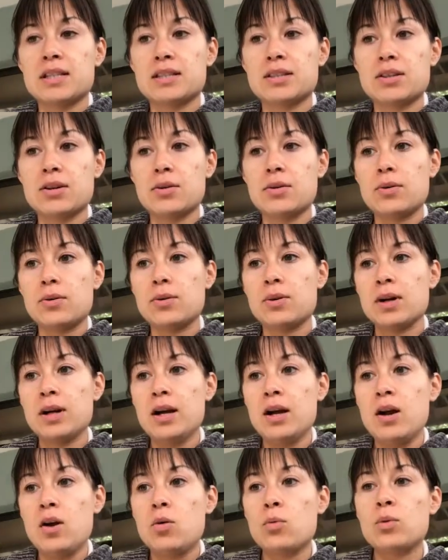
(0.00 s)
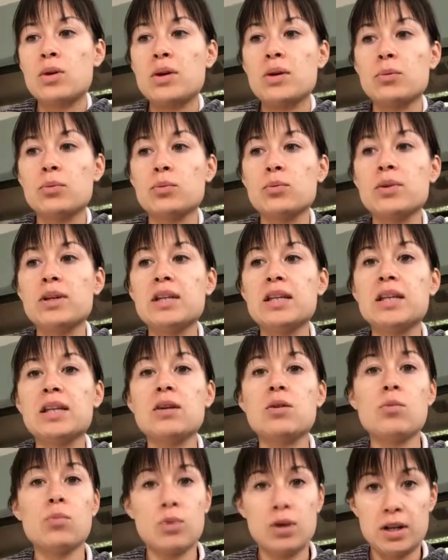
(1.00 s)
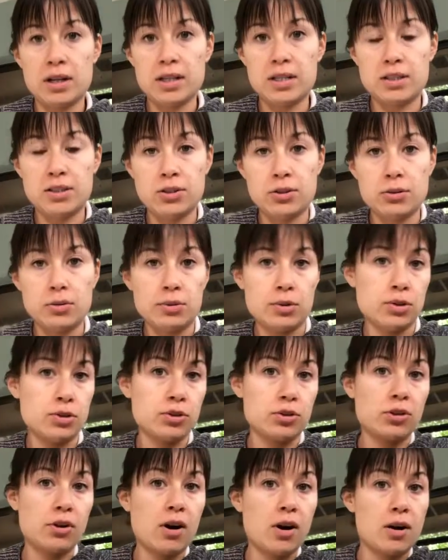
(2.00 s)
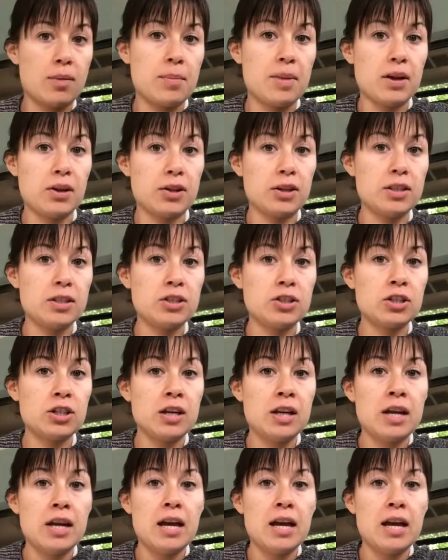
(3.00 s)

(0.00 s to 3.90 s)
And so we really wanted to nurture our marriage.